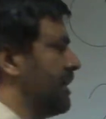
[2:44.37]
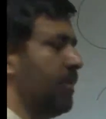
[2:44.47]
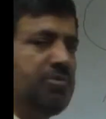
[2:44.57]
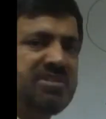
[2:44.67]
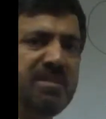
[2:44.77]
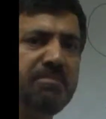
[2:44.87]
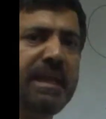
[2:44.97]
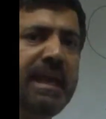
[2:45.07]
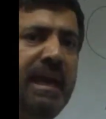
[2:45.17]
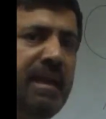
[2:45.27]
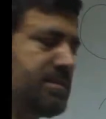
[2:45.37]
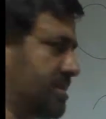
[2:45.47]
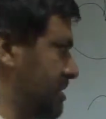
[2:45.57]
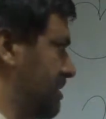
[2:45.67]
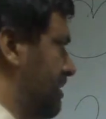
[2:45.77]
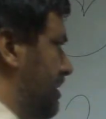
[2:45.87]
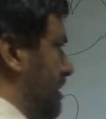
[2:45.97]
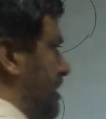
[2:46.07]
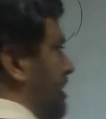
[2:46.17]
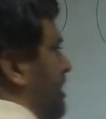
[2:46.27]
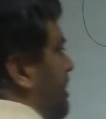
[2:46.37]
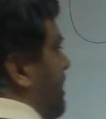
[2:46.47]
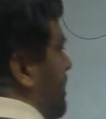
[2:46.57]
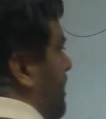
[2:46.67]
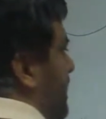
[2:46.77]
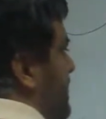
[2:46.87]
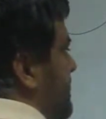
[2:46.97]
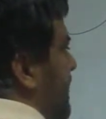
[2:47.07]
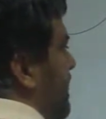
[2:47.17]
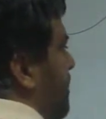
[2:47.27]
with something else? Let's say I